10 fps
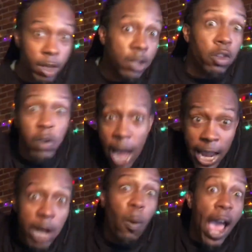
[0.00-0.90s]
So now
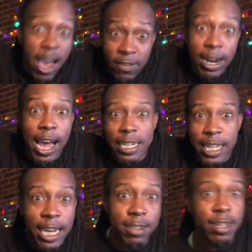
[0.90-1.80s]
he waving like
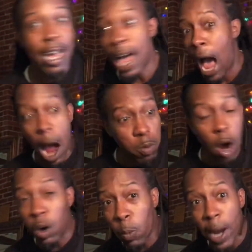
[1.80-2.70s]
this. I
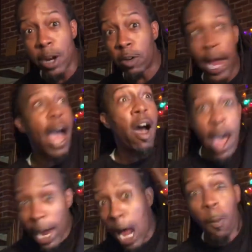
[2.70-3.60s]
roll the window down,
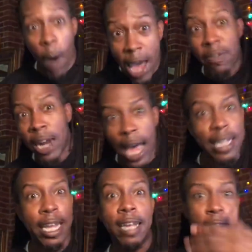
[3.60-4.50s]
and I'm waving
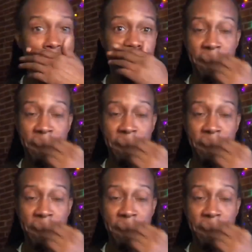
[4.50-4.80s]
like this.